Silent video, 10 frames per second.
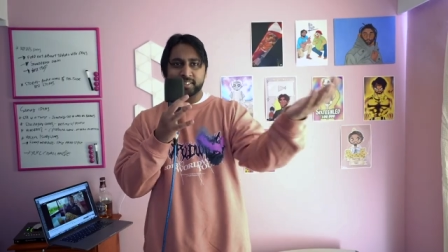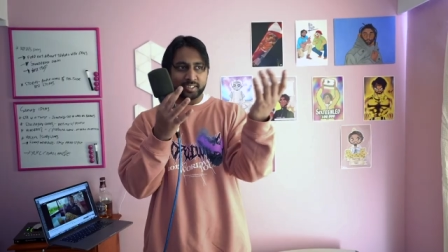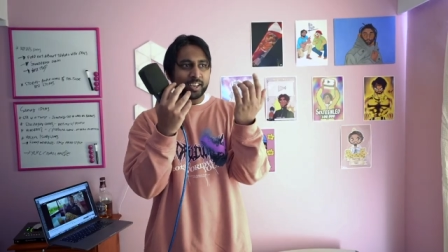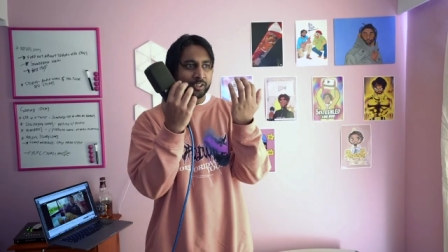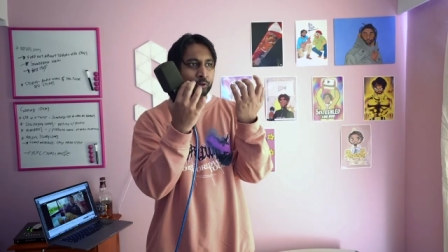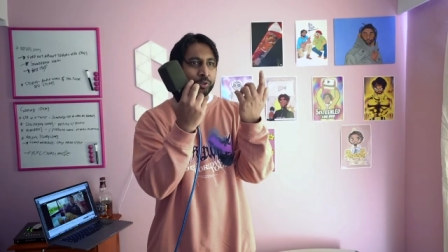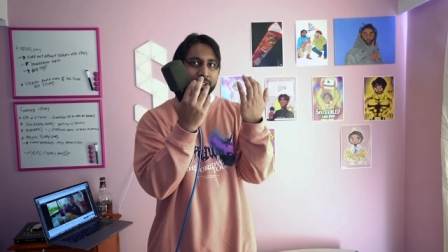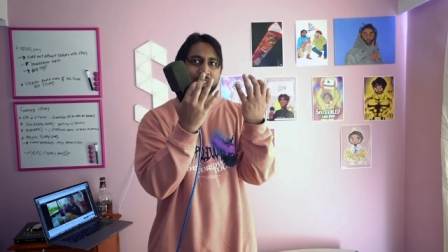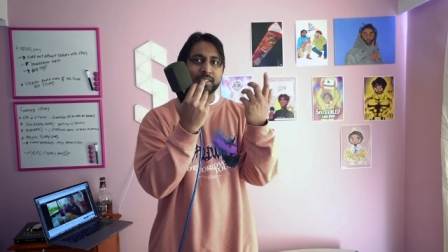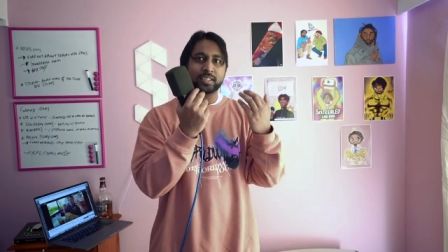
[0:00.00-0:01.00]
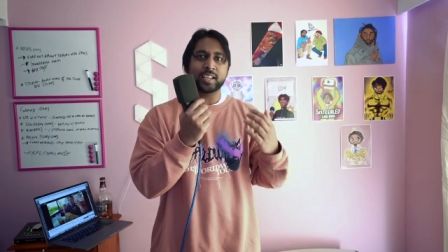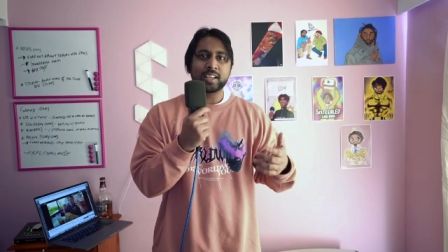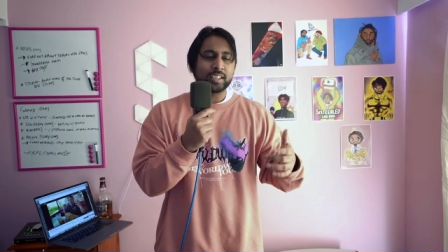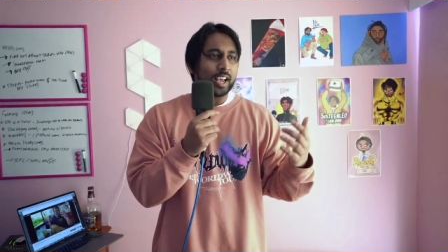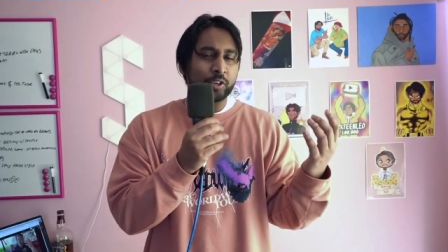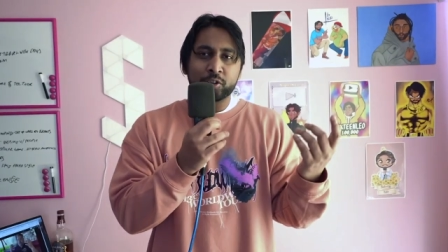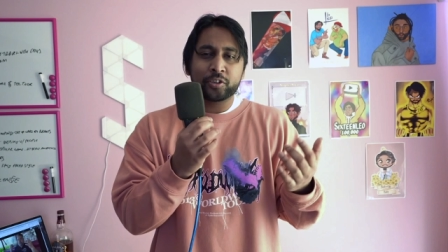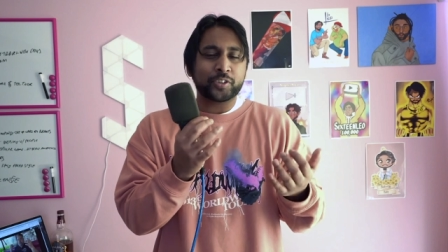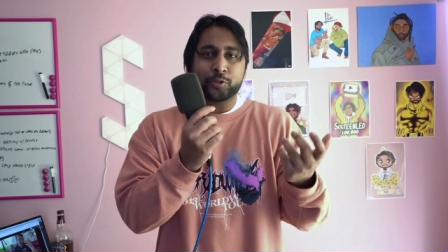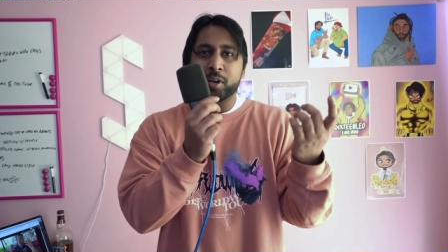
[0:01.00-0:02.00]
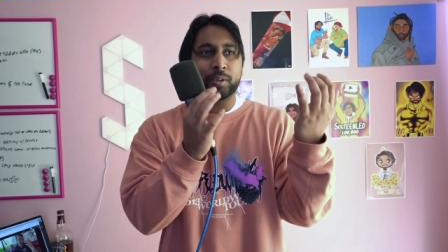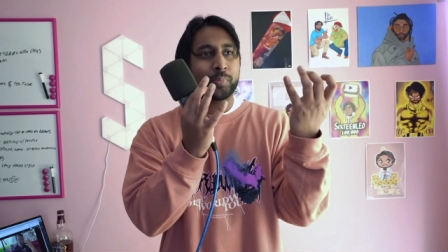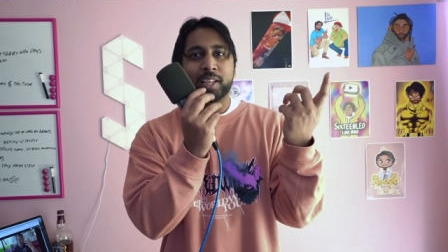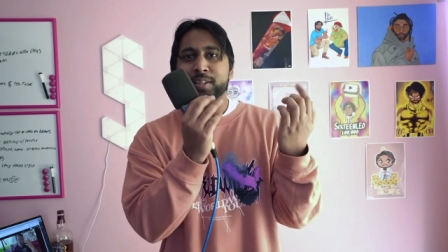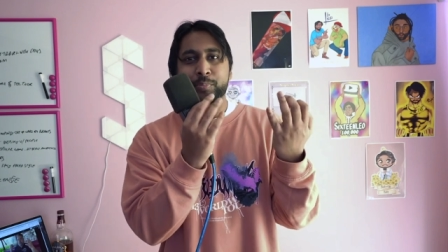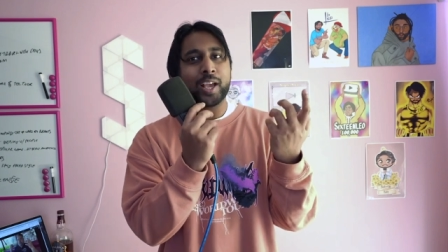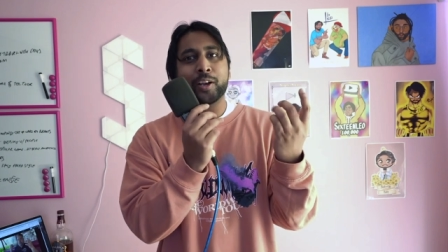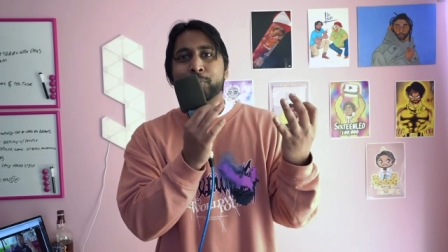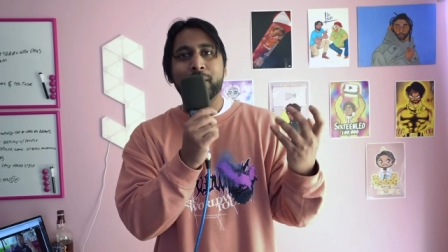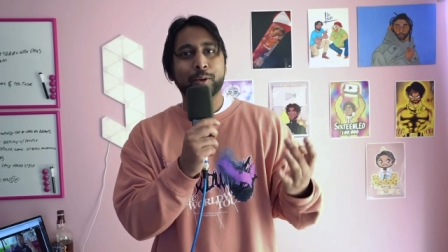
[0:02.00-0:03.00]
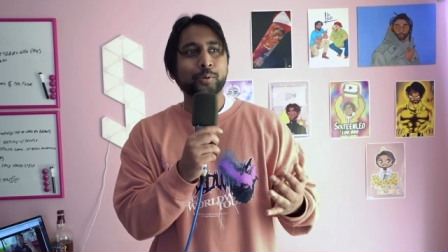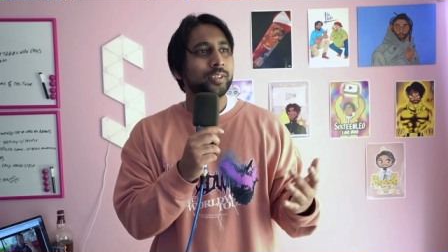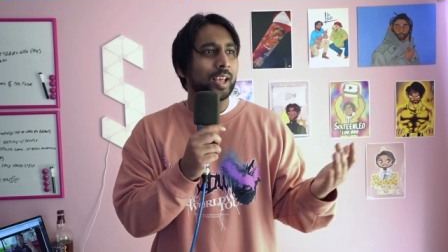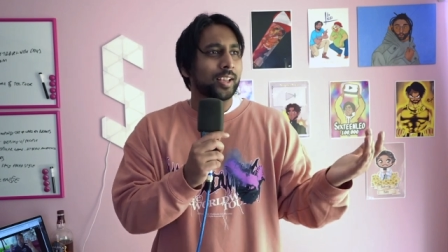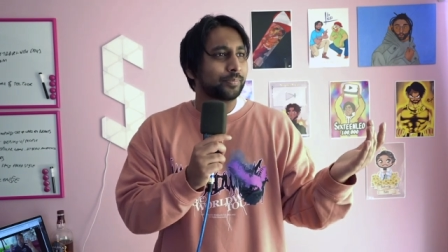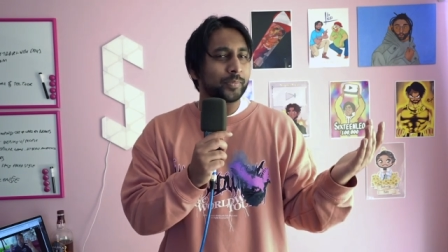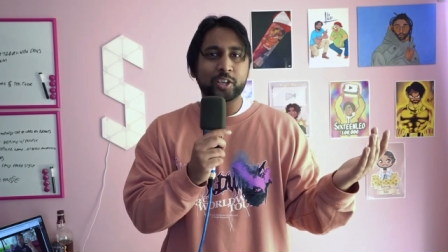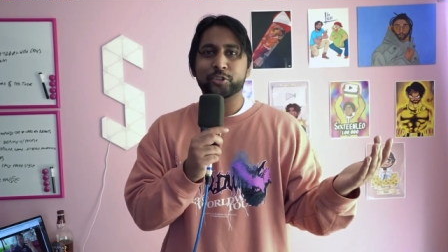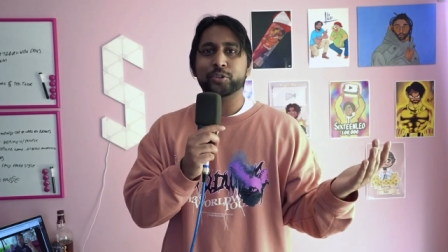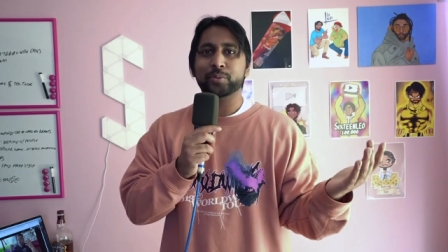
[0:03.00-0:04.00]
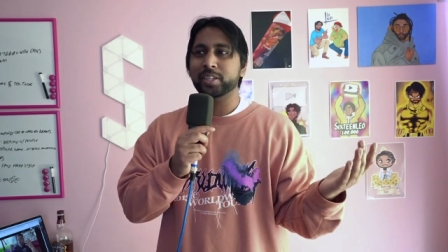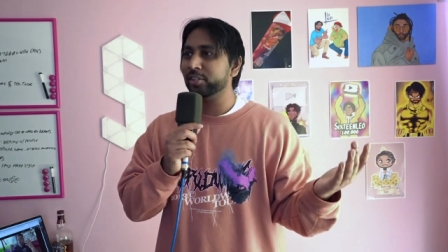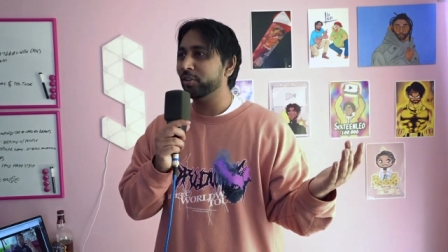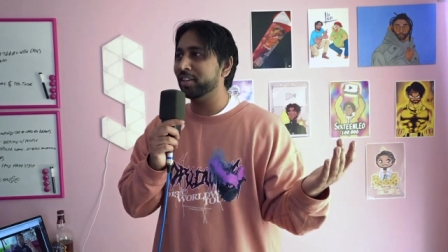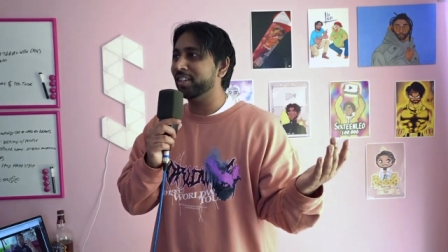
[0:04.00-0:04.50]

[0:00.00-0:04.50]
started doing this. I don't know if he's trying to play the piano backwards. I'm not sure what is going